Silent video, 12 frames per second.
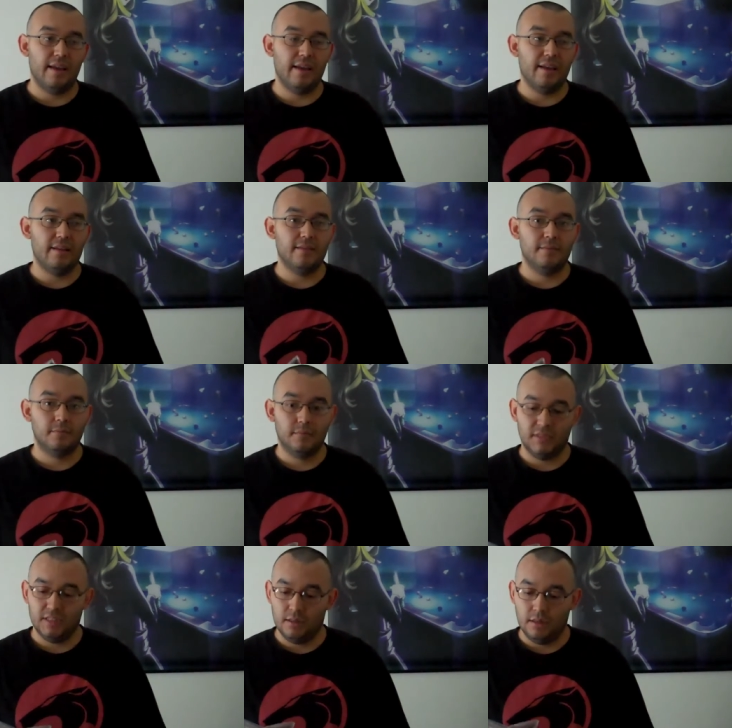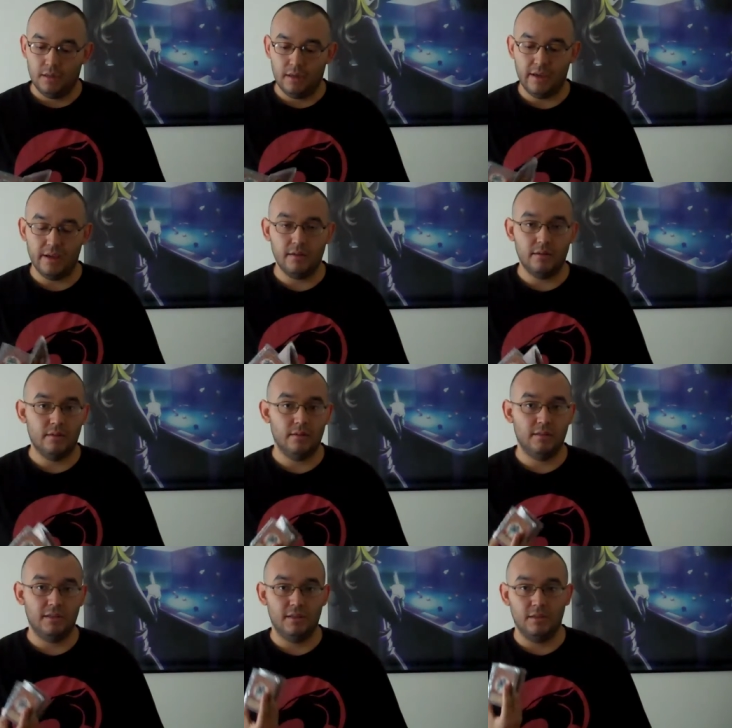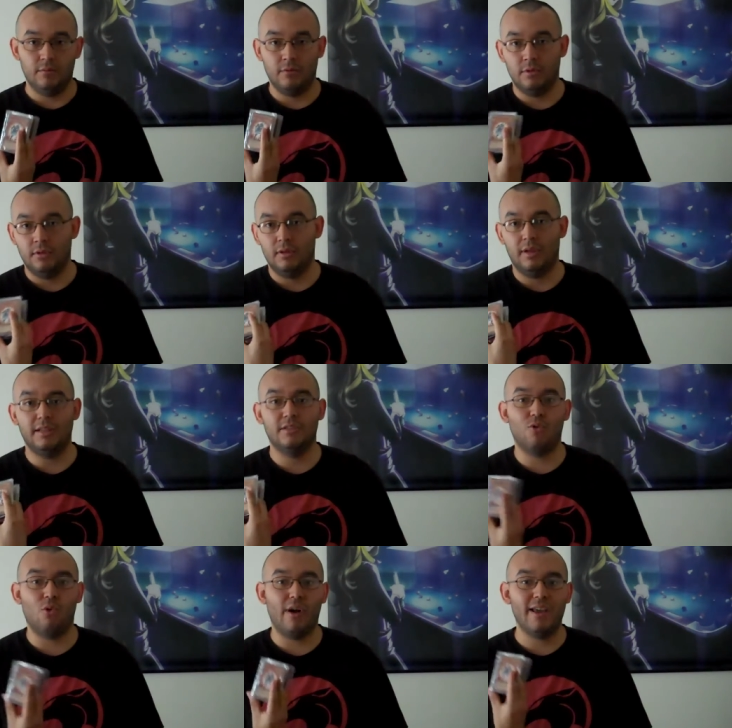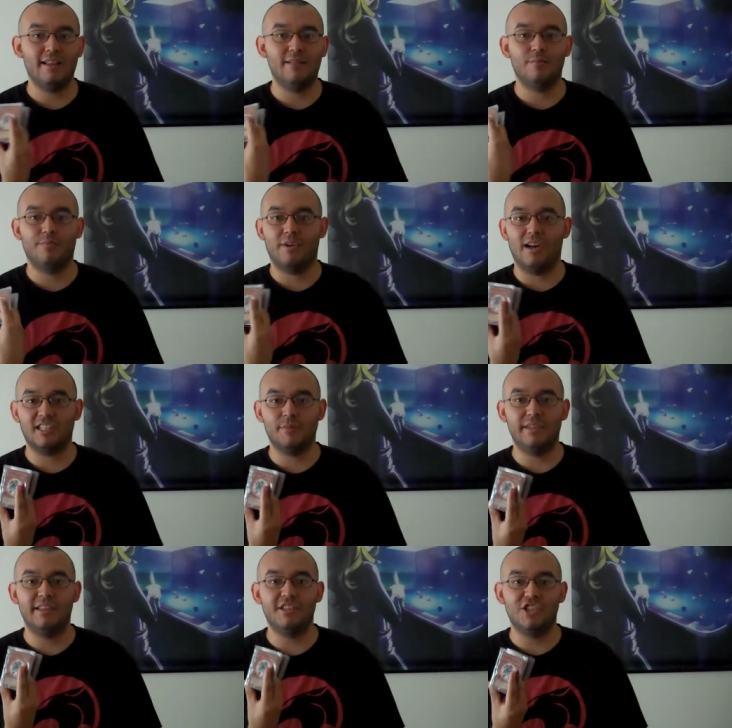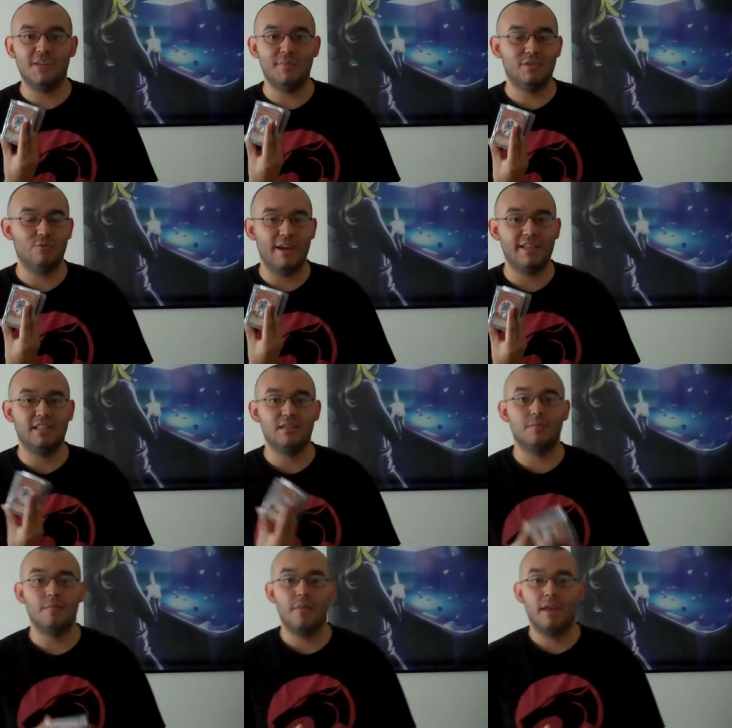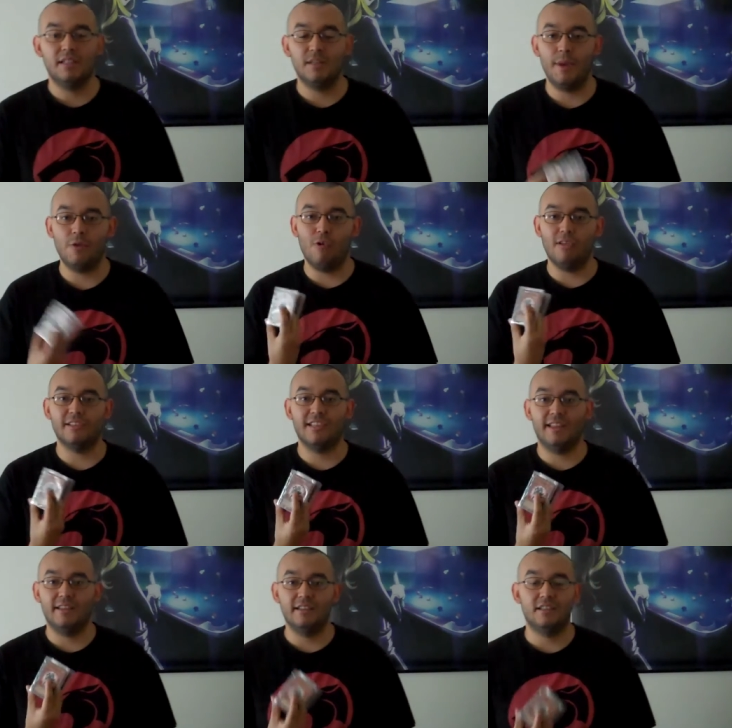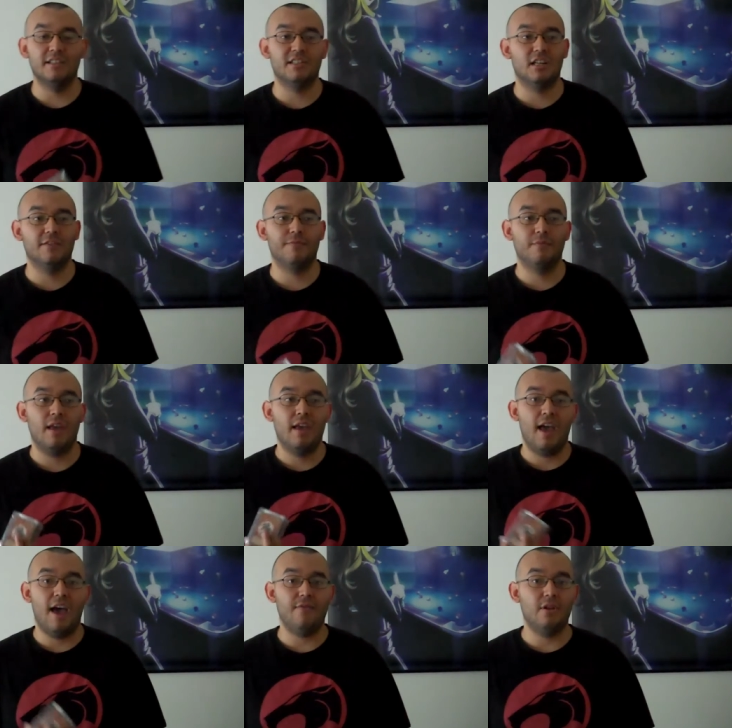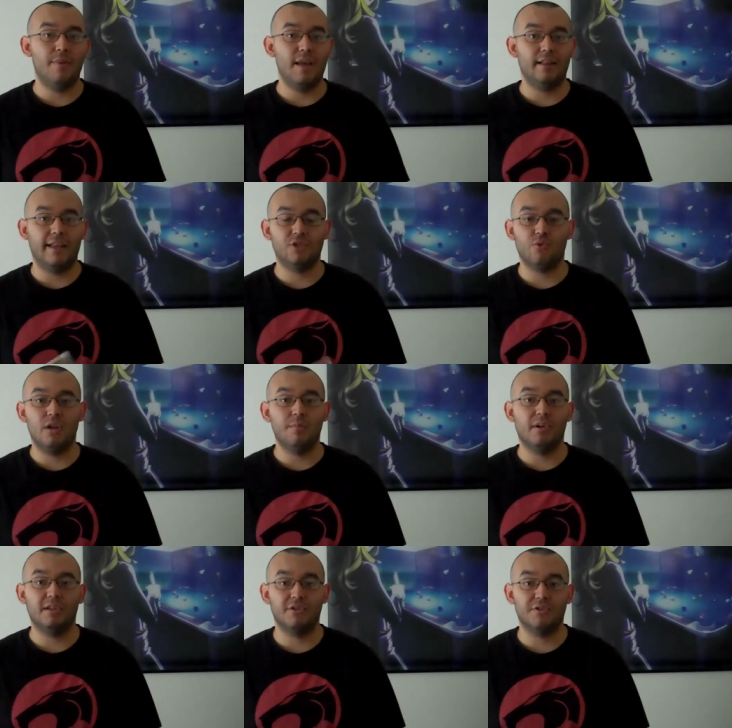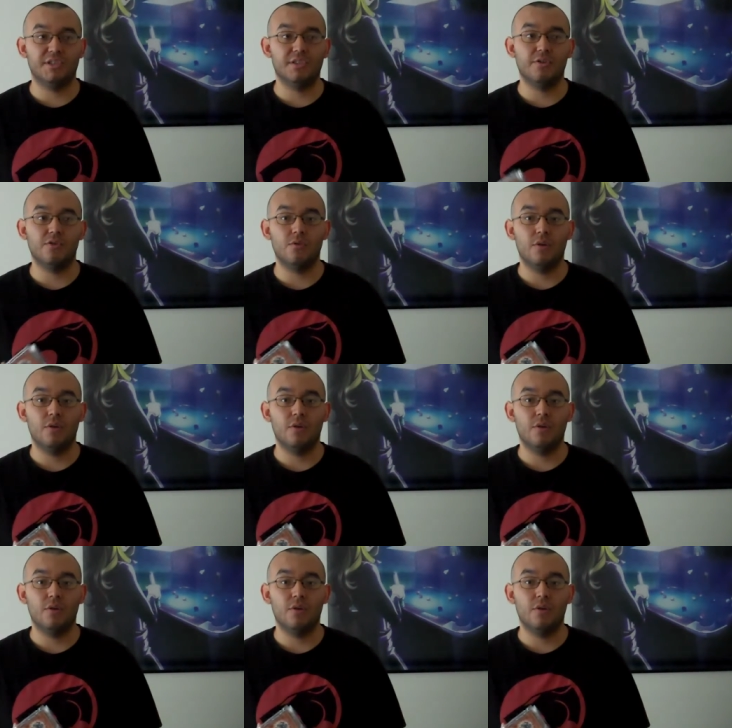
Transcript: and and, quite possibly the cheapest way to, to make wallets like this instead of having to pay like 20 bucks or so